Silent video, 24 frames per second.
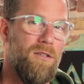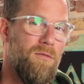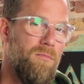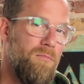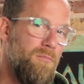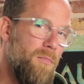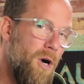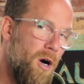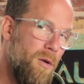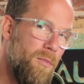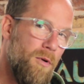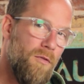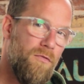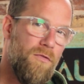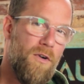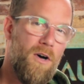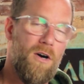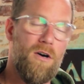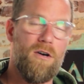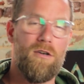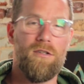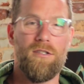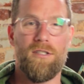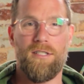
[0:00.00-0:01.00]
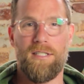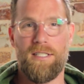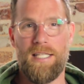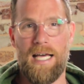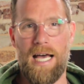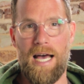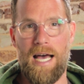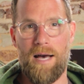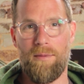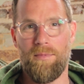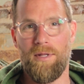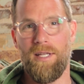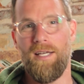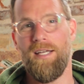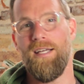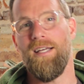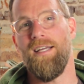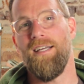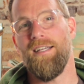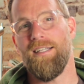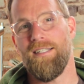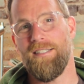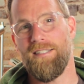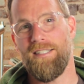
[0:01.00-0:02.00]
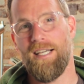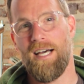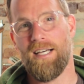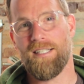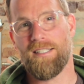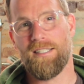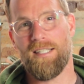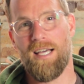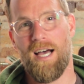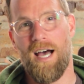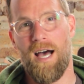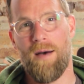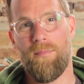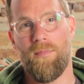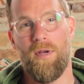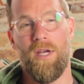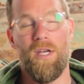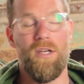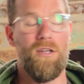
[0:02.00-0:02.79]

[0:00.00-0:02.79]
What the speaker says: mobile phone, tablet, desktop.